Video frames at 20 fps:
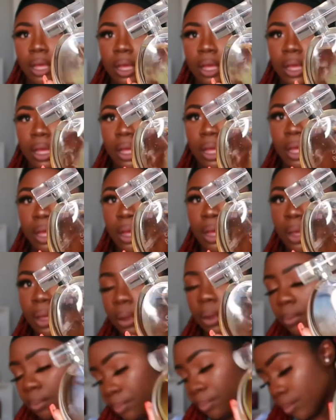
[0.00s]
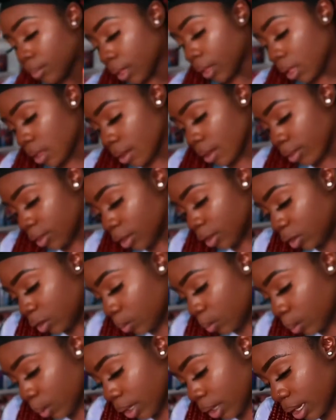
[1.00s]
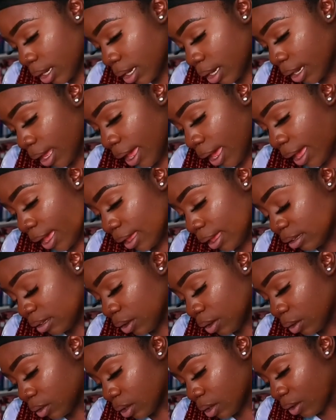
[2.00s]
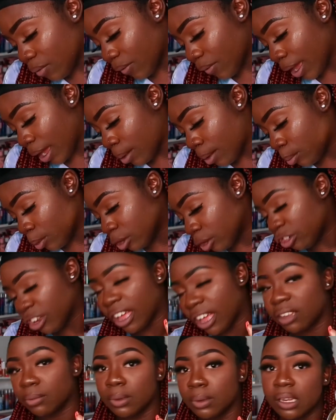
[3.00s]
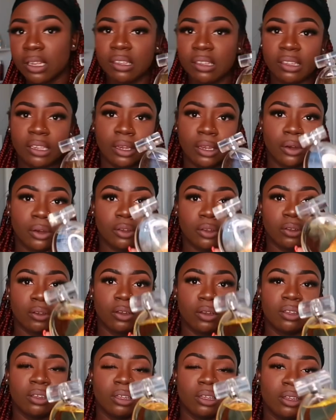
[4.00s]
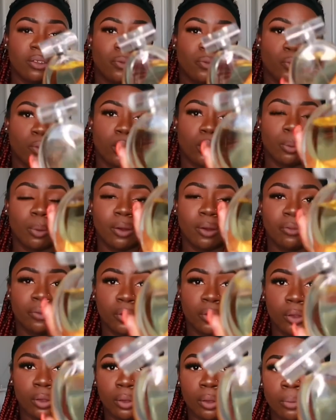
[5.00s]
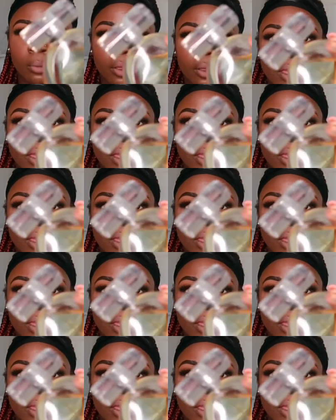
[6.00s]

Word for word: um this one has notes of amber jasmine and cedar so this is a floral perfume